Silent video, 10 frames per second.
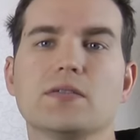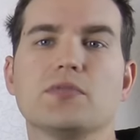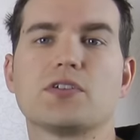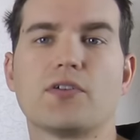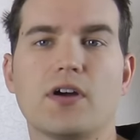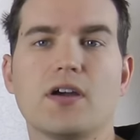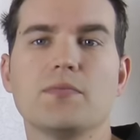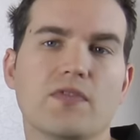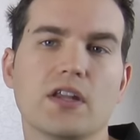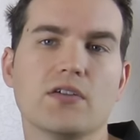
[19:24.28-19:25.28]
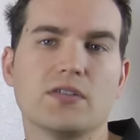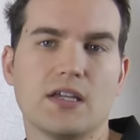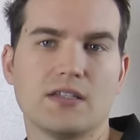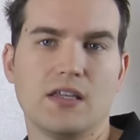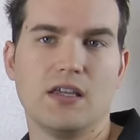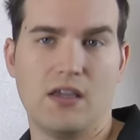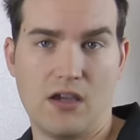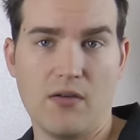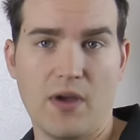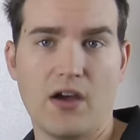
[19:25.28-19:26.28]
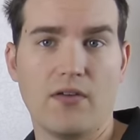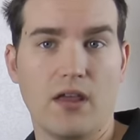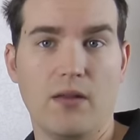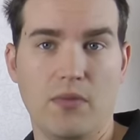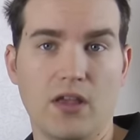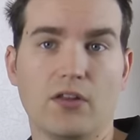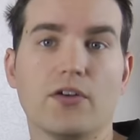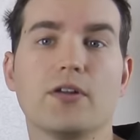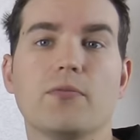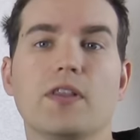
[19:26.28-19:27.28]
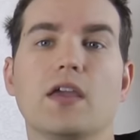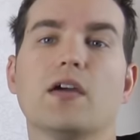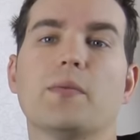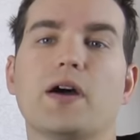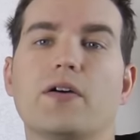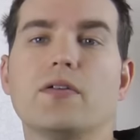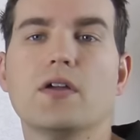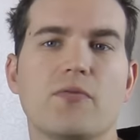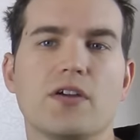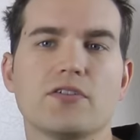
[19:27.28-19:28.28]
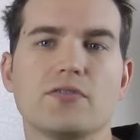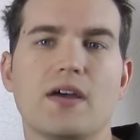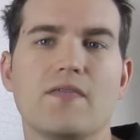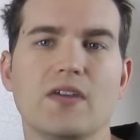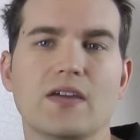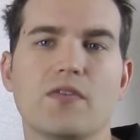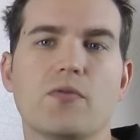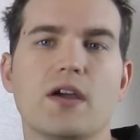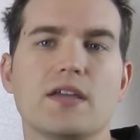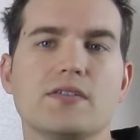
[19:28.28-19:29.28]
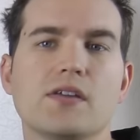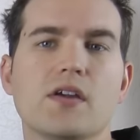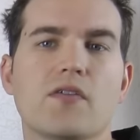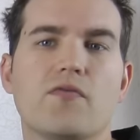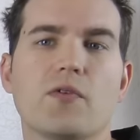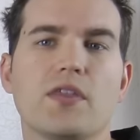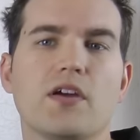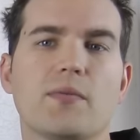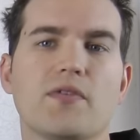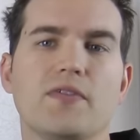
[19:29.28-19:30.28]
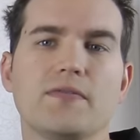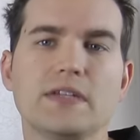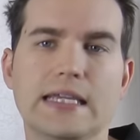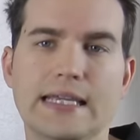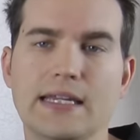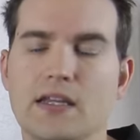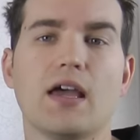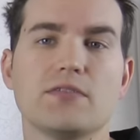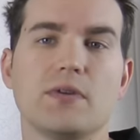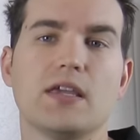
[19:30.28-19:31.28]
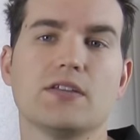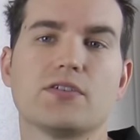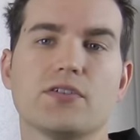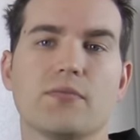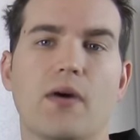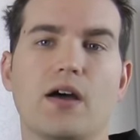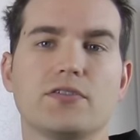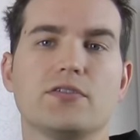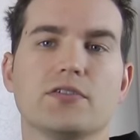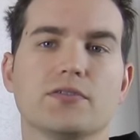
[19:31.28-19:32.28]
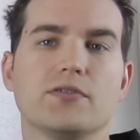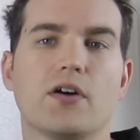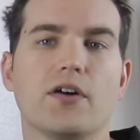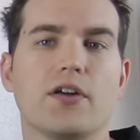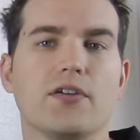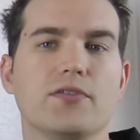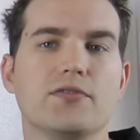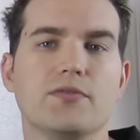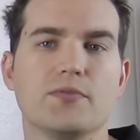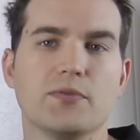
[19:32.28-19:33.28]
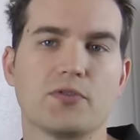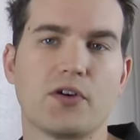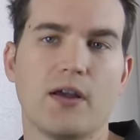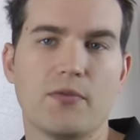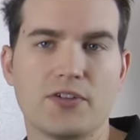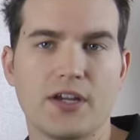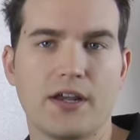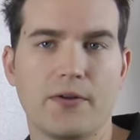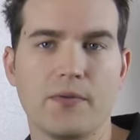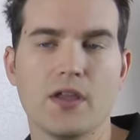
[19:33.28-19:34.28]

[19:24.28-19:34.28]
subscribe videos as they come out and be alerted when they come out. We also have giveaways for the ARMA 15 as we hit certain milestones on our YouTube subscriber channel.